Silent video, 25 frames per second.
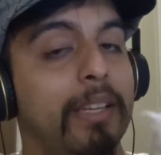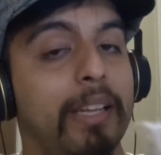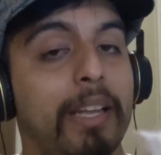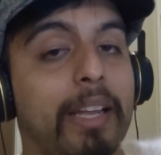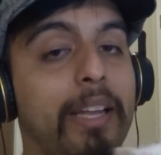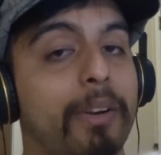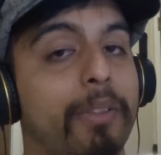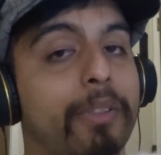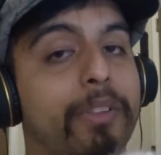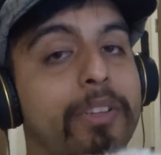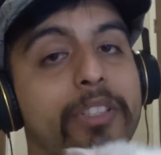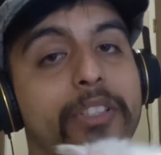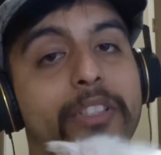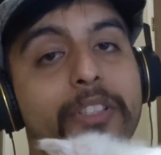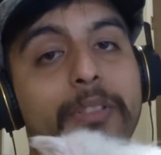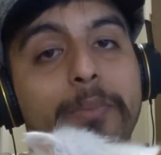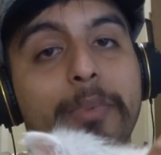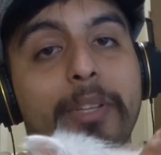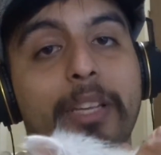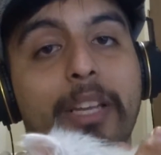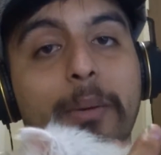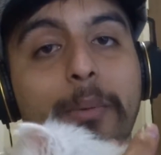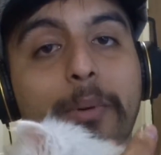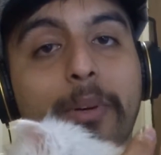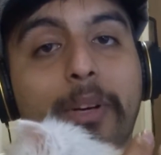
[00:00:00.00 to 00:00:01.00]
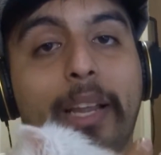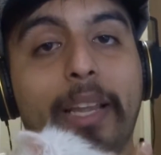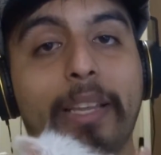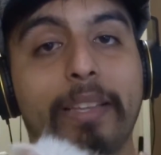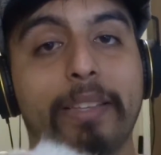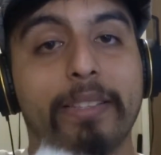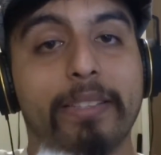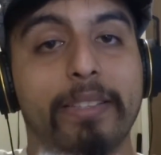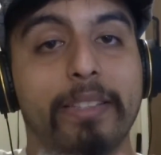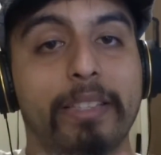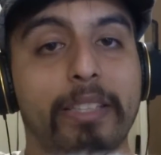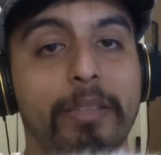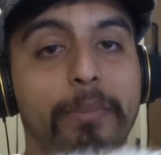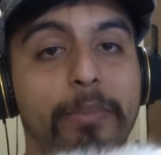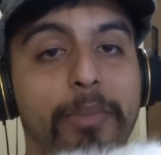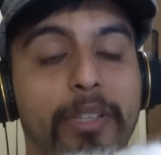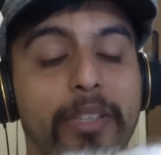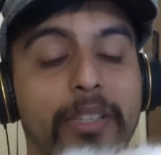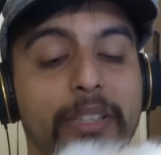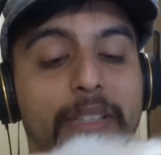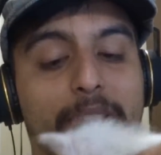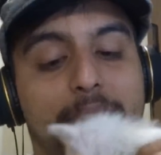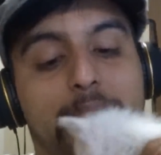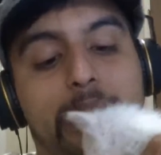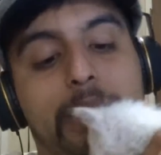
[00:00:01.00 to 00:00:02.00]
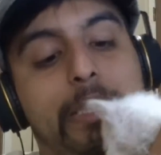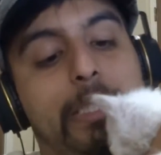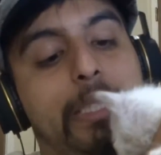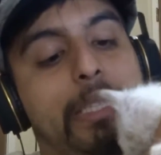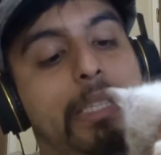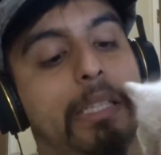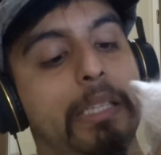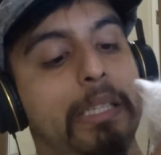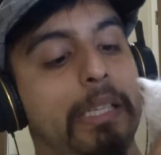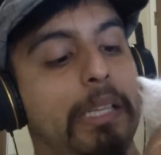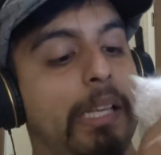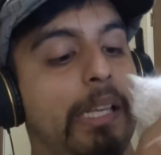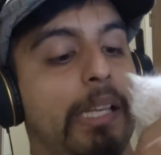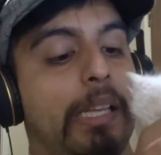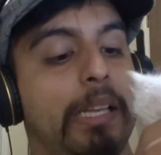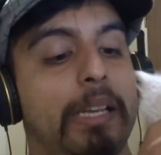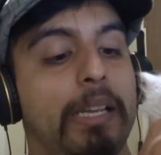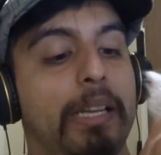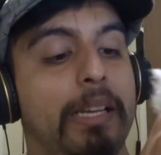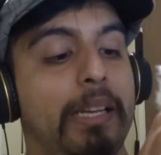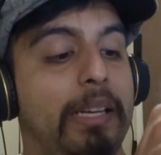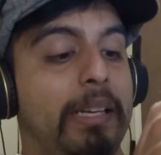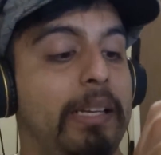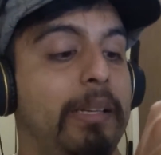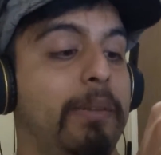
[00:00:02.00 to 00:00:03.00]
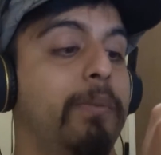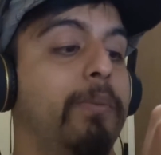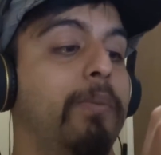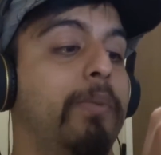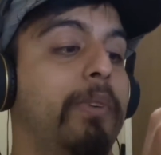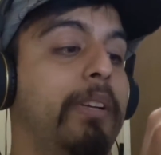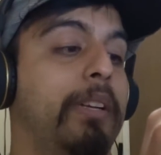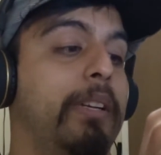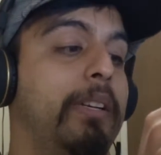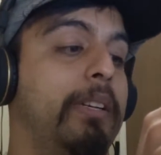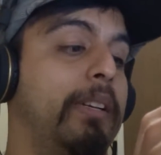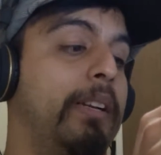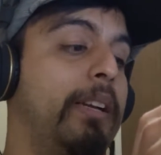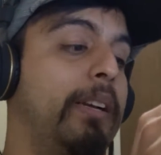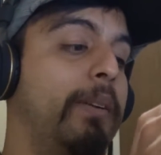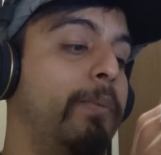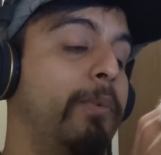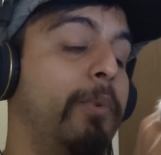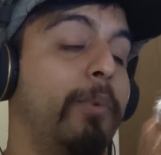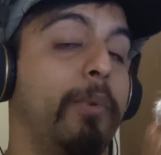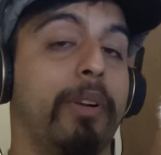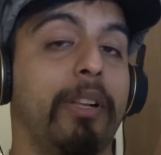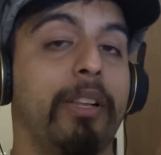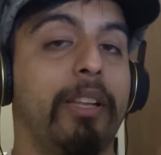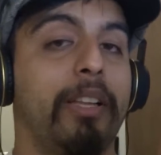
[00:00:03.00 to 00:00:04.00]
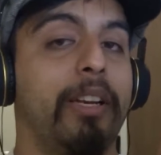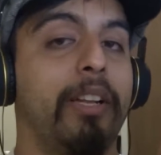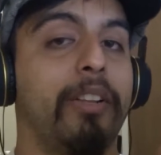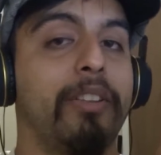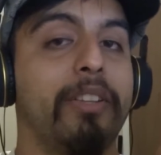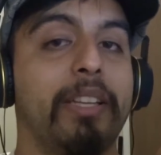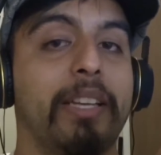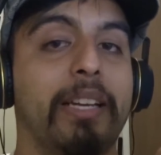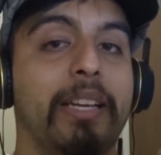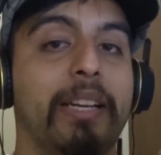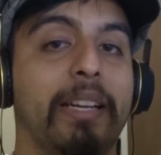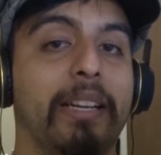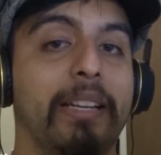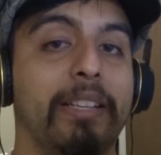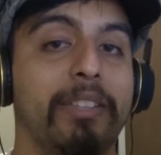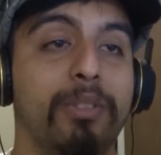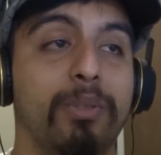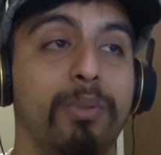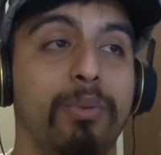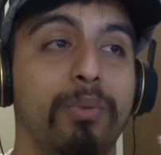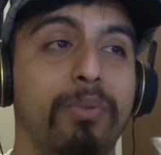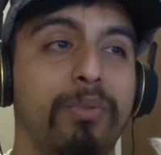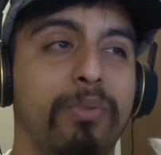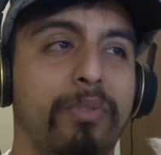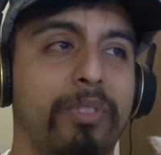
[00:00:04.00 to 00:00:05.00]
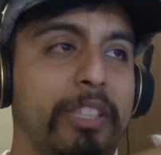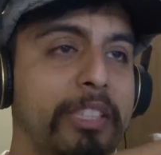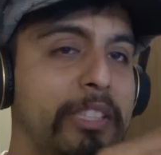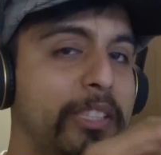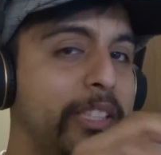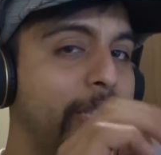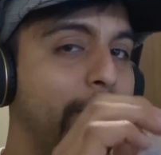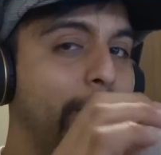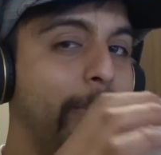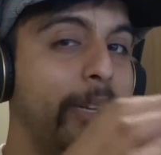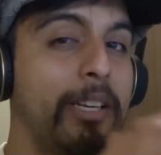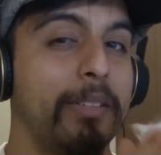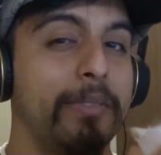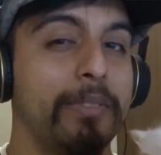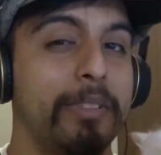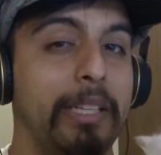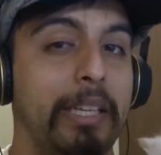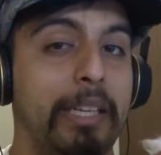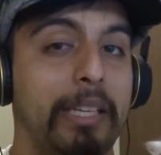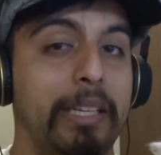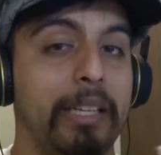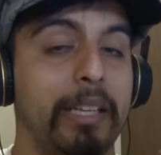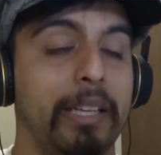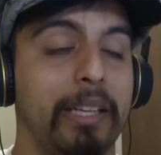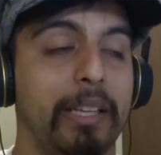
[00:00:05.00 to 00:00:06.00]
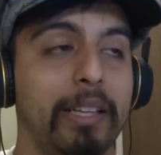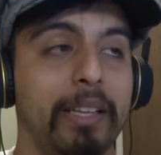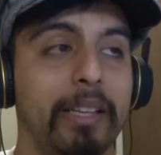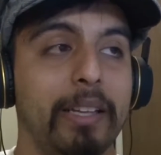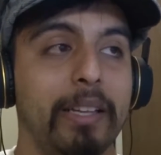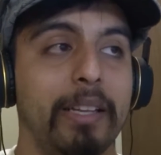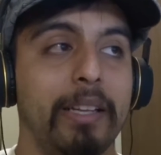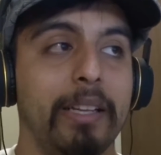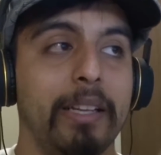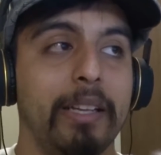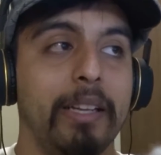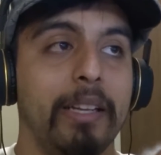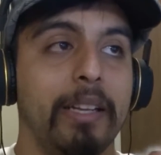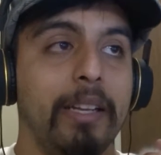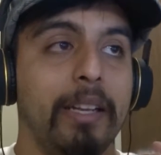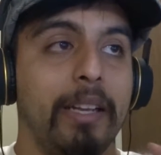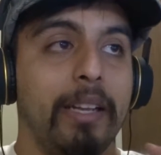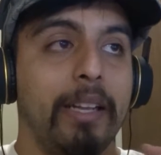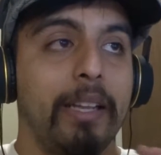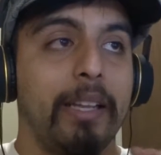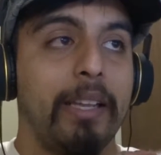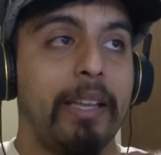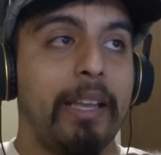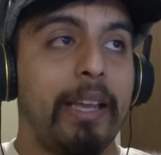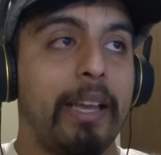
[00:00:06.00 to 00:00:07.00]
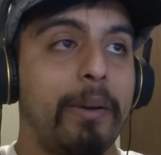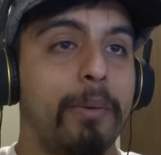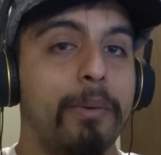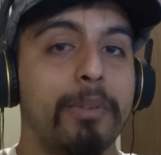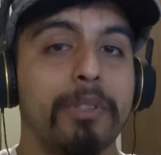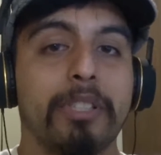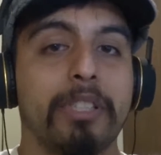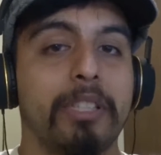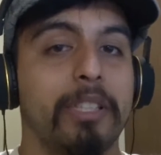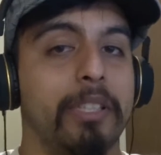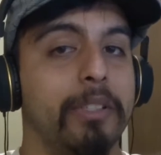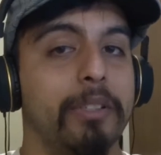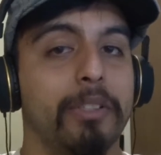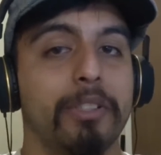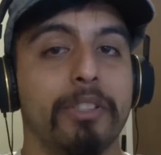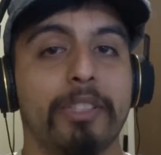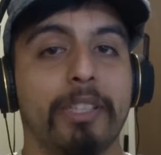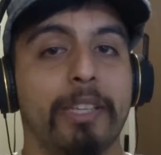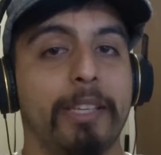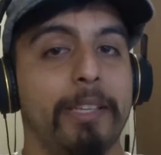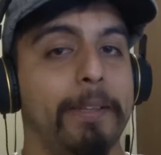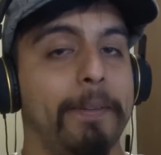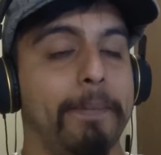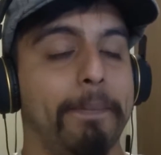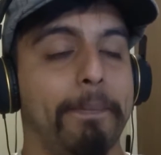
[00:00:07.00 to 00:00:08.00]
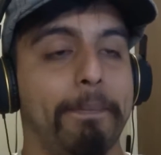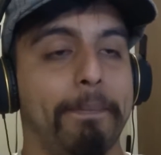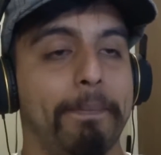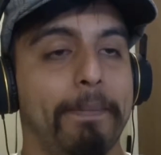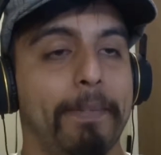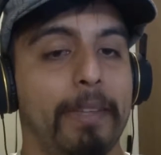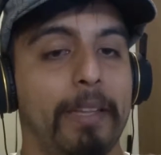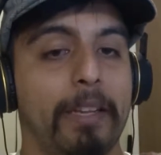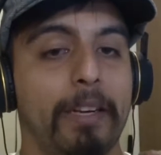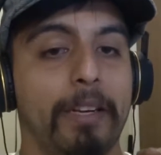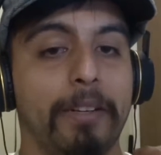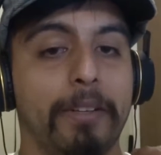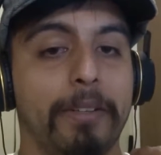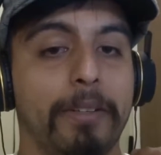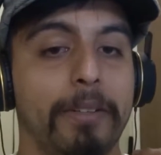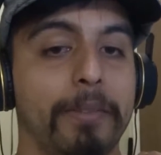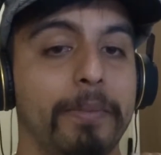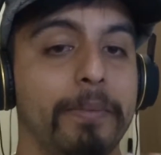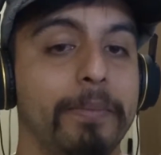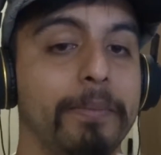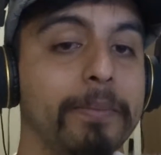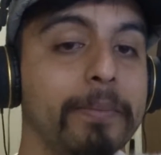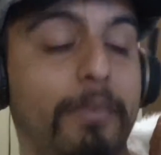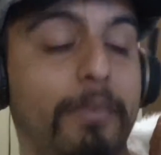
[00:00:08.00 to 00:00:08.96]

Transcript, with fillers: I don't think she's be able to see because uh, when we were cleaning out the eye, two fleas came out of it, and yeah, it wasn't a good sight. Not at all.